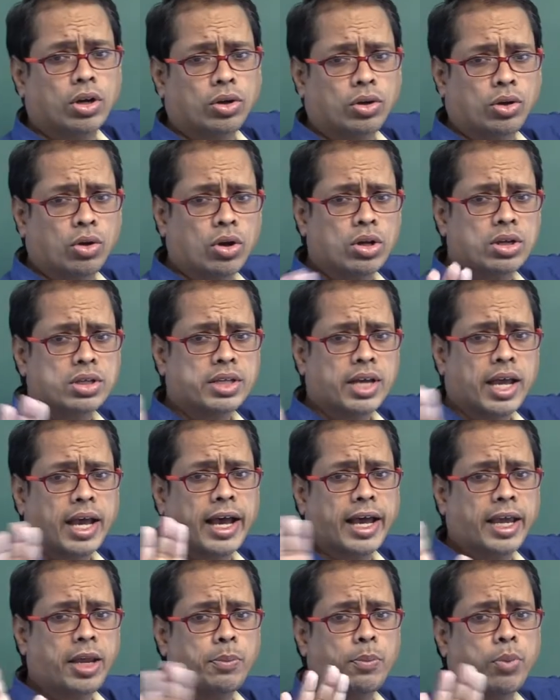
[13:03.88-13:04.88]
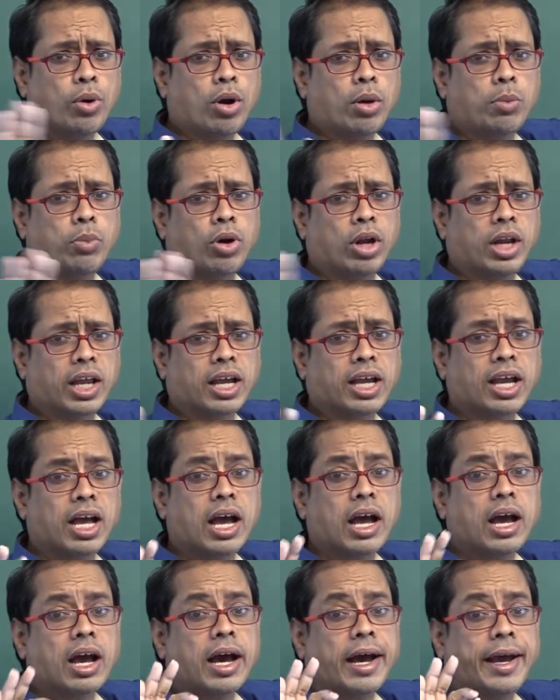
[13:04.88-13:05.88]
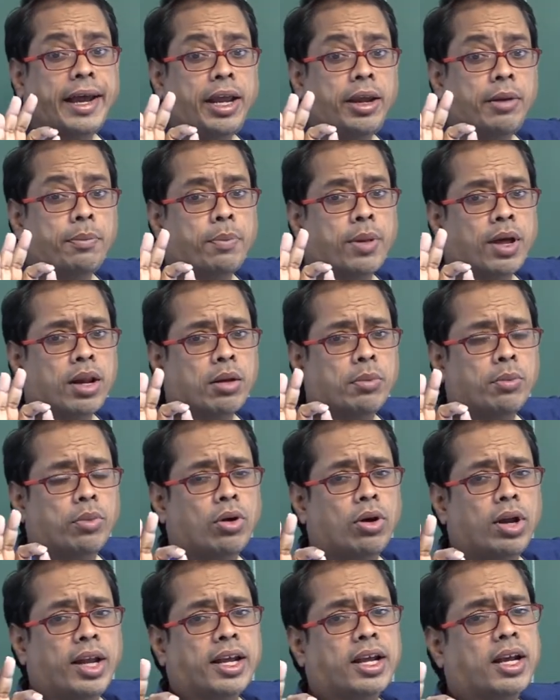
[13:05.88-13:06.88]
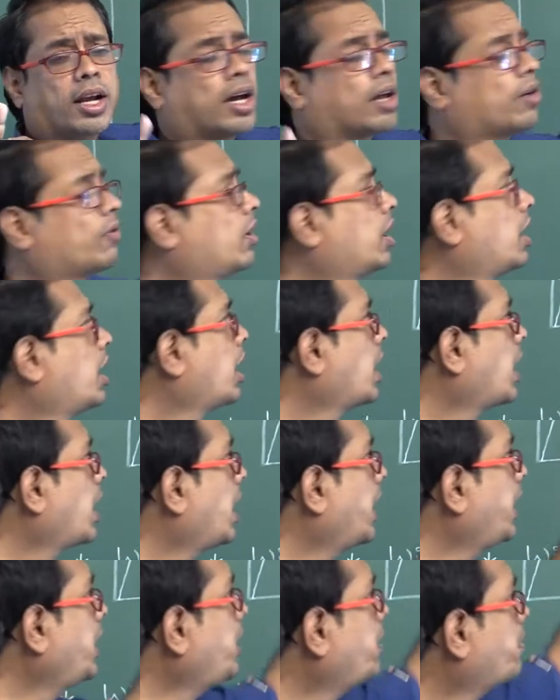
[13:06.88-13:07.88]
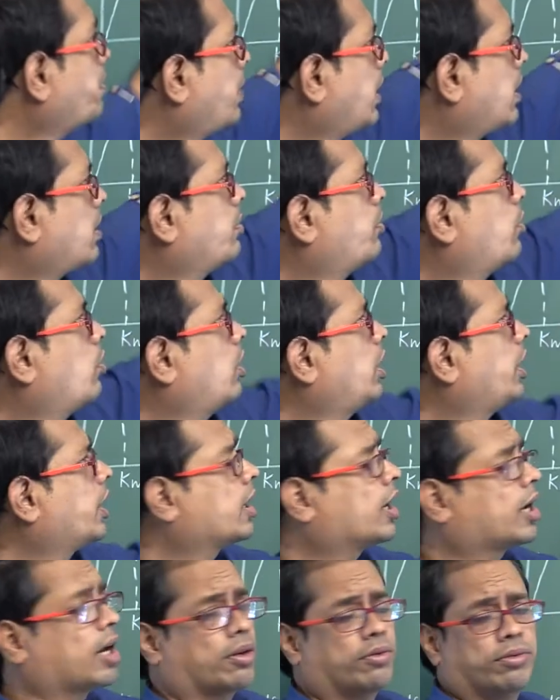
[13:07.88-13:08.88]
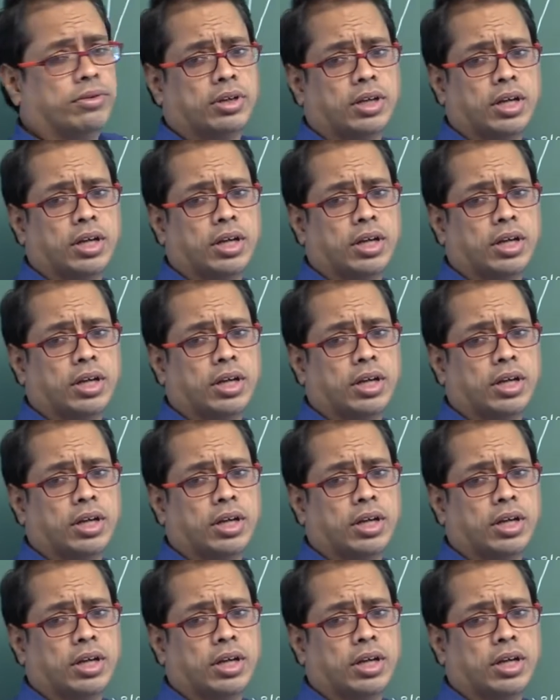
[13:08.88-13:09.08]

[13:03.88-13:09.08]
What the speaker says: Don't say hypobolic. Hyperbolic curve. Hyperbolic curve.